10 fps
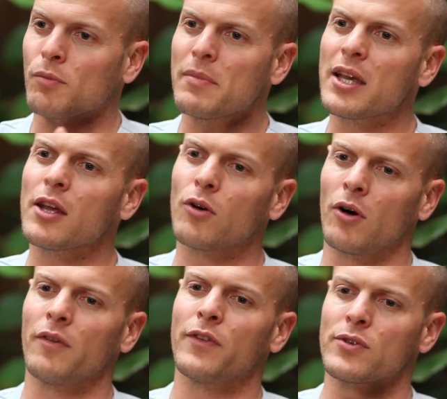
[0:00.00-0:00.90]
making
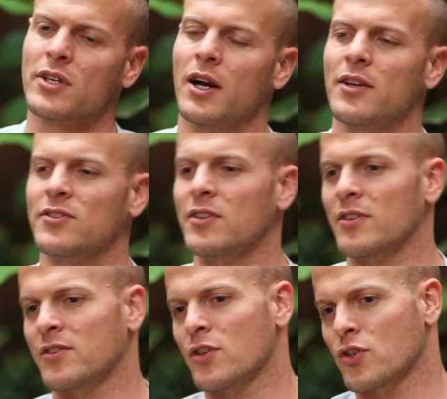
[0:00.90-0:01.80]
all of those constant
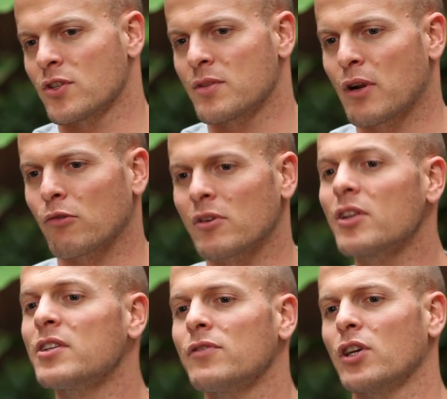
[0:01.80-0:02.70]
decisions about
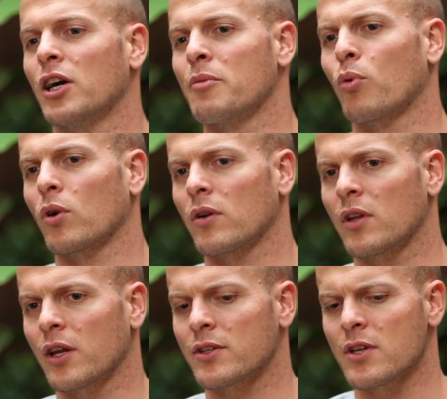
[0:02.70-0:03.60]
relatively unimportant
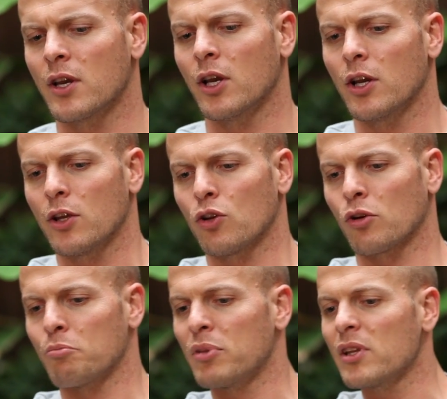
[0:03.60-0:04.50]
things, your
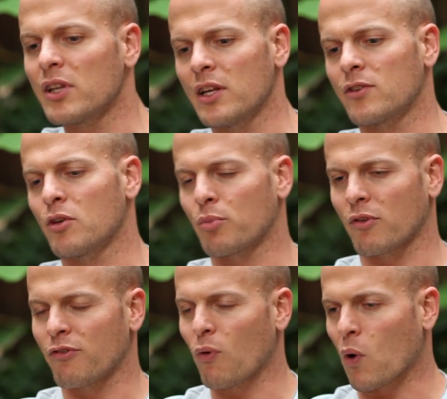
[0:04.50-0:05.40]
ability to
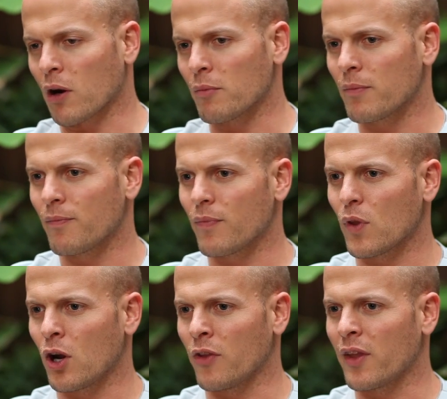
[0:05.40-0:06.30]
perform
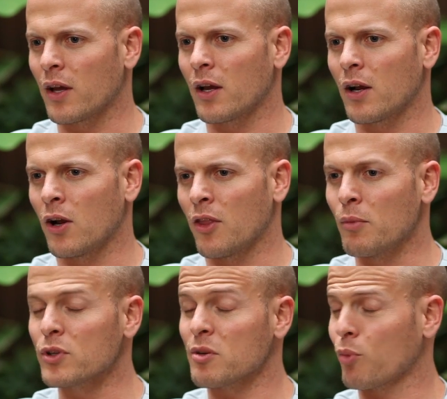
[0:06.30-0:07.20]
on the
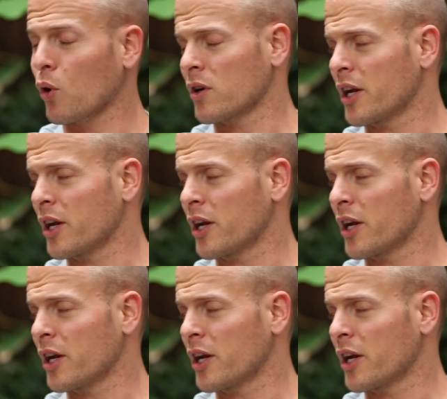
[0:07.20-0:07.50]
most important